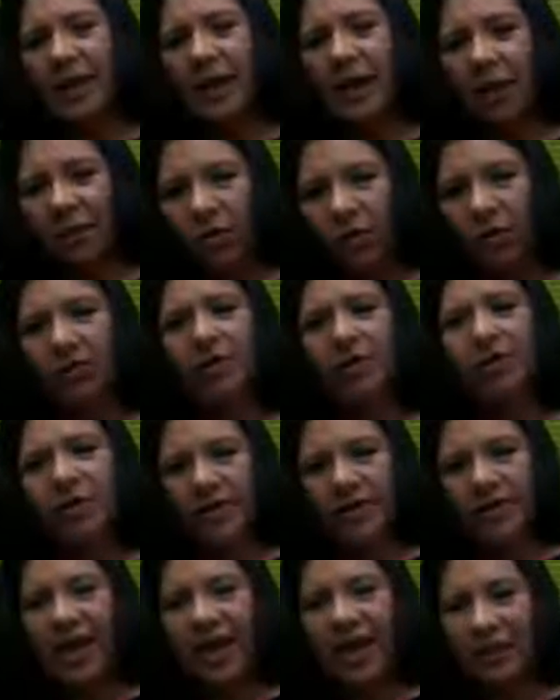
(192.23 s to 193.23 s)
now
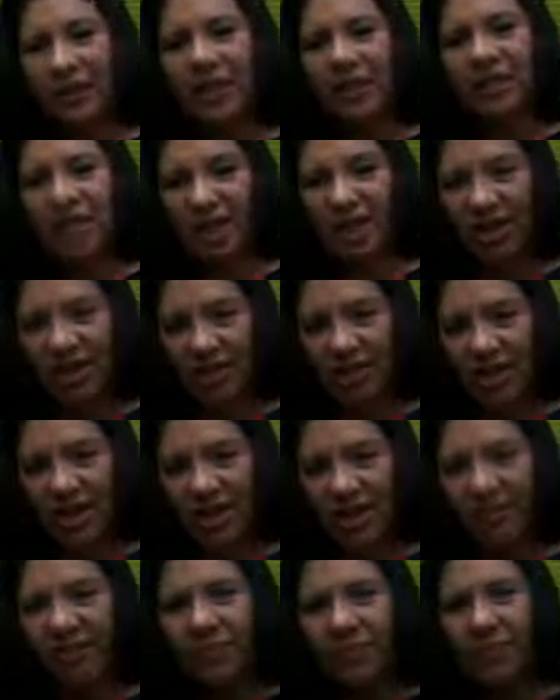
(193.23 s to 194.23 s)
the time is changing,
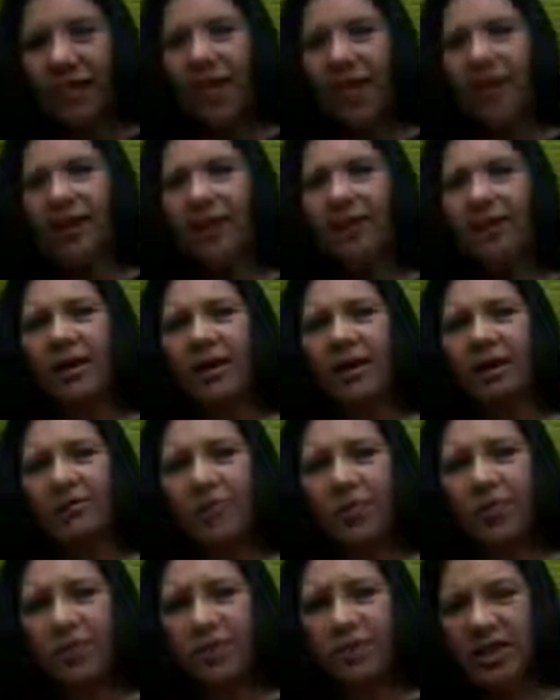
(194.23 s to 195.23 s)
and if
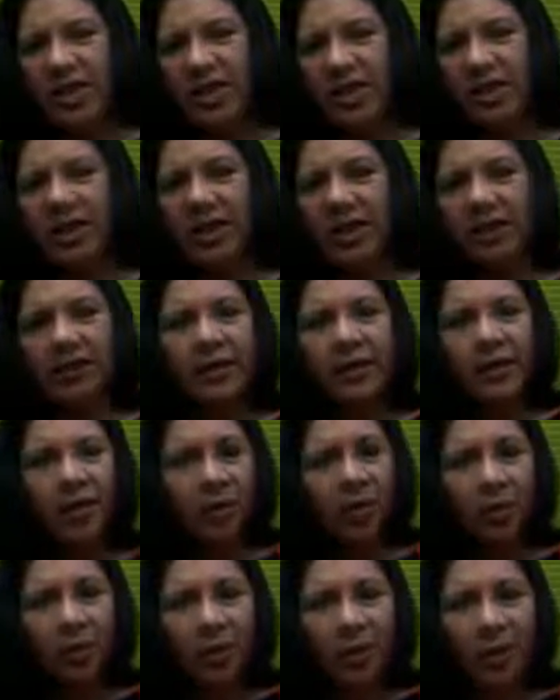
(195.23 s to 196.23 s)
you see in other
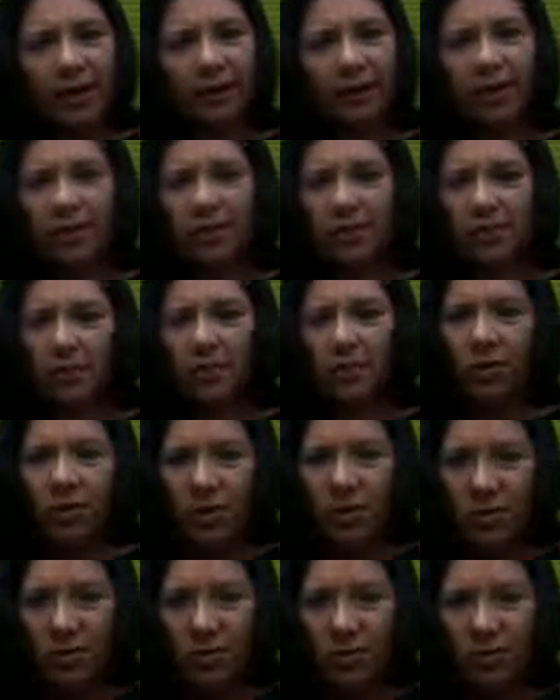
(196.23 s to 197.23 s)
corporate groups
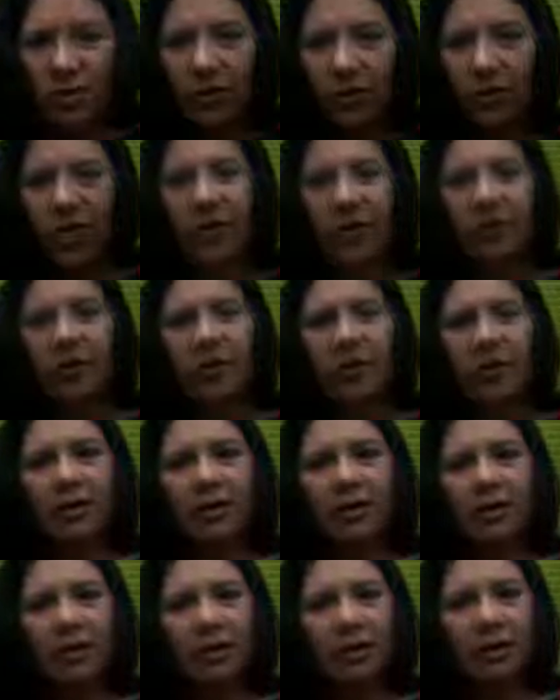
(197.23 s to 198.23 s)
also in
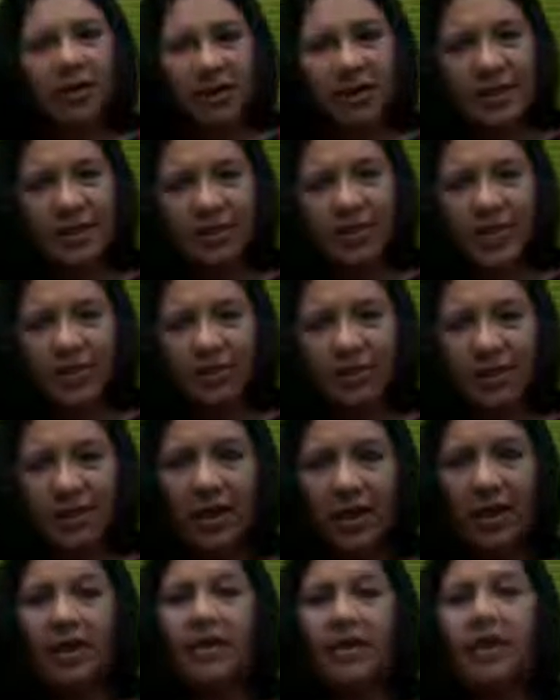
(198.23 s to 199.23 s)
this
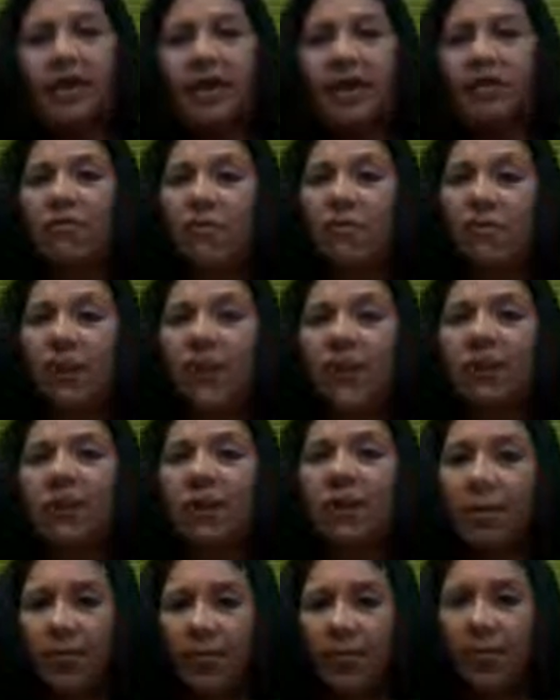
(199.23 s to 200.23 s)
industry, there are women
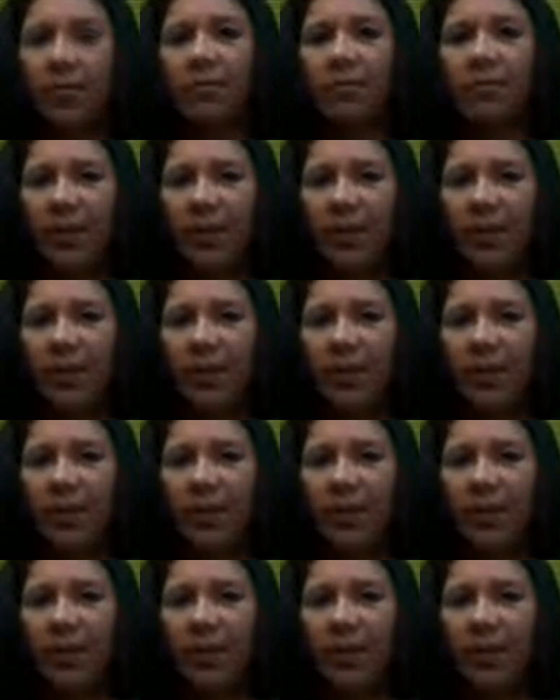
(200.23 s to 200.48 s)
coming up.